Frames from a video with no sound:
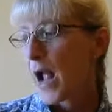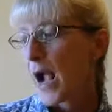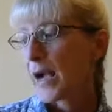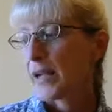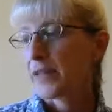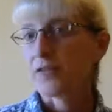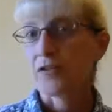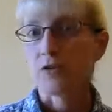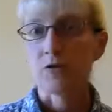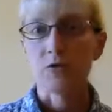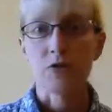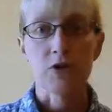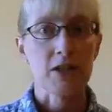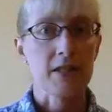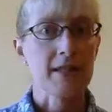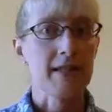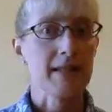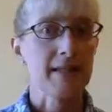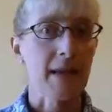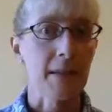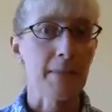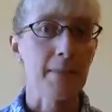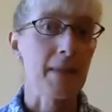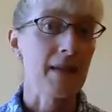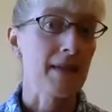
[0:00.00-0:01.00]
And so she
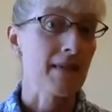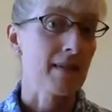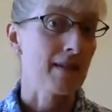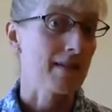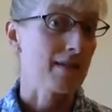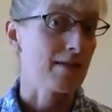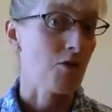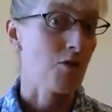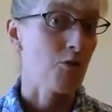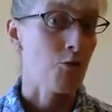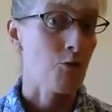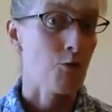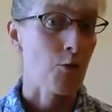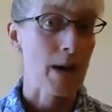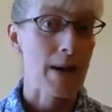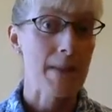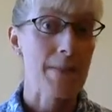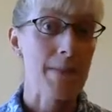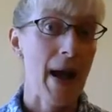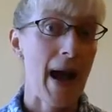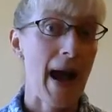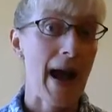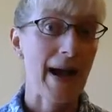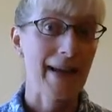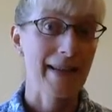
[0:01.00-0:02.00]
sent me this great
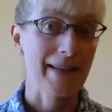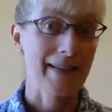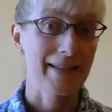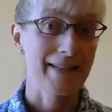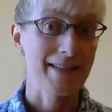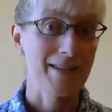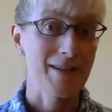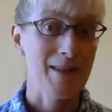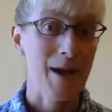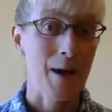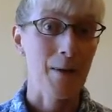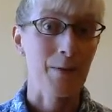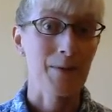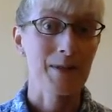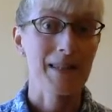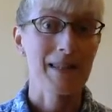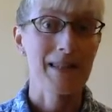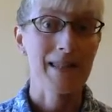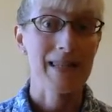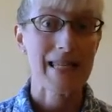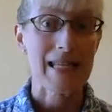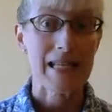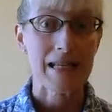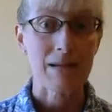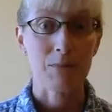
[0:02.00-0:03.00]
package that was
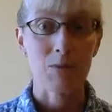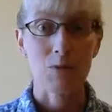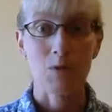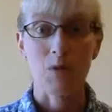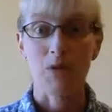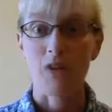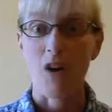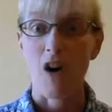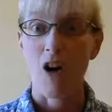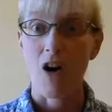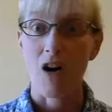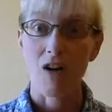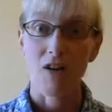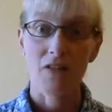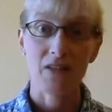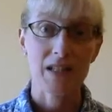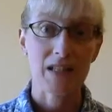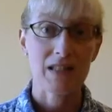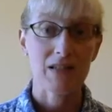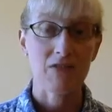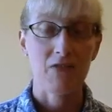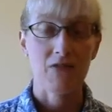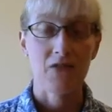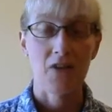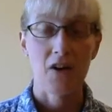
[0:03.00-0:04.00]
themed with all
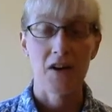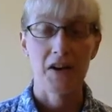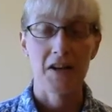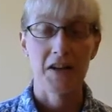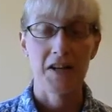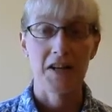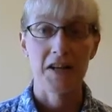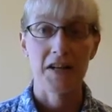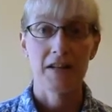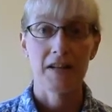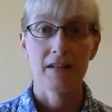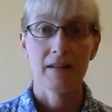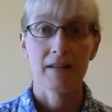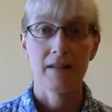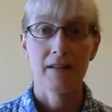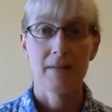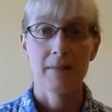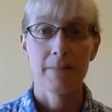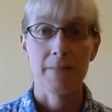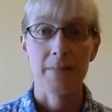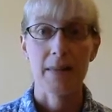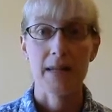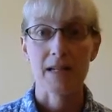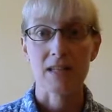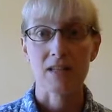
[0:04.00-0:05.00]
these fun
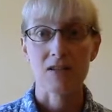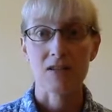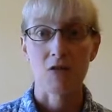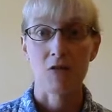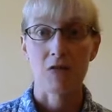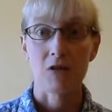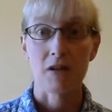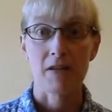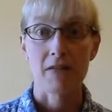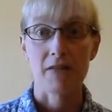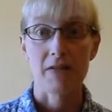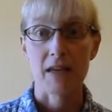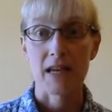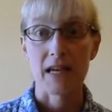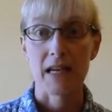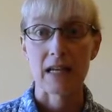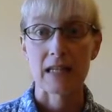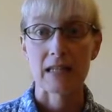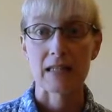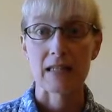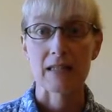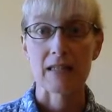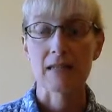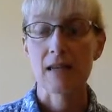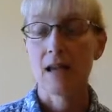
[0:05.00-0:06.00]
Minnesota
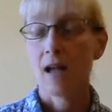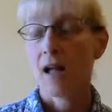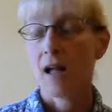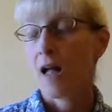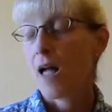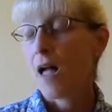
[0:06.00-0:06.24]
things.